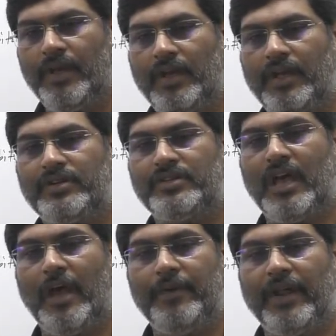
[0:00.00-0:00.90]
Its
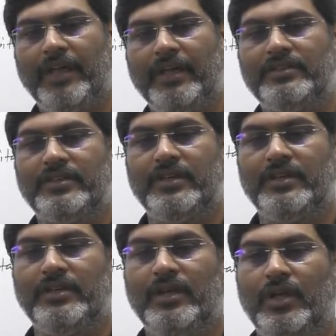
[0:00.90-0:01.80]

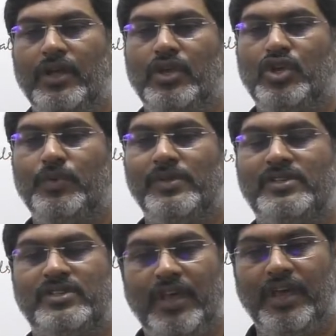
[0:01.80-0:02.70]
hybridization, you will
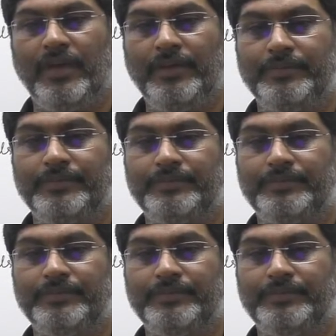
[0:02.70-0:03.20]
say,